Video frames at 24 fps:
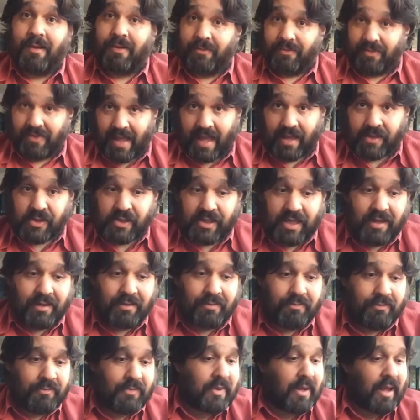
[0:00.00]
And that's it.
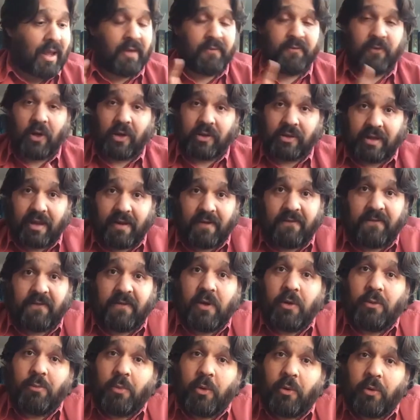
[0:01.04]
I've got a
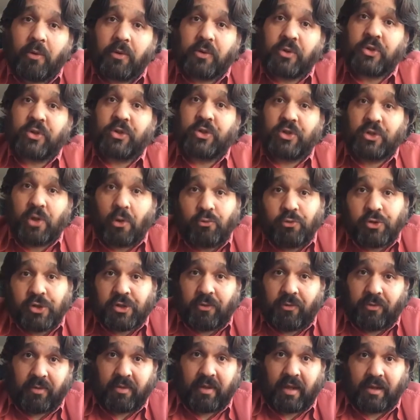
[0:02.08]
few more
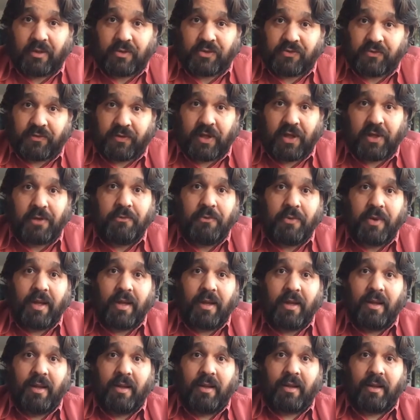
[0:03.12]
social things for you,
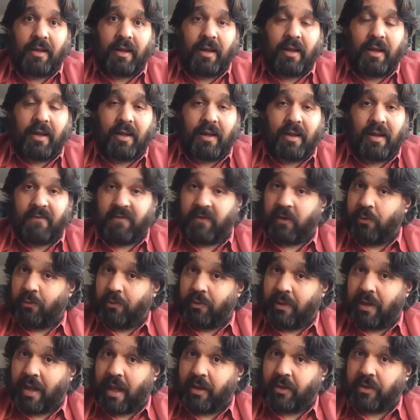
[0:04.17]
if you
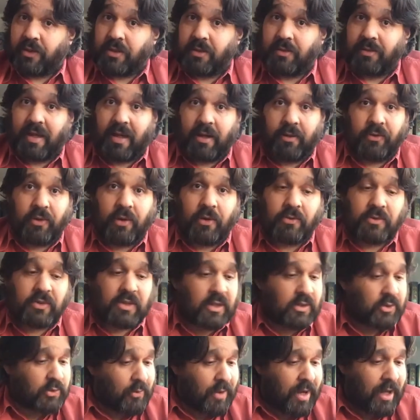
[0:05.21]
would like to hear those
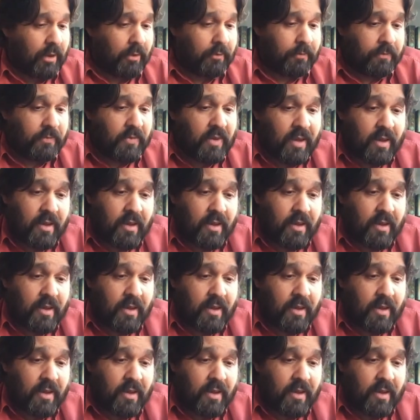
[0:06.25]
as well.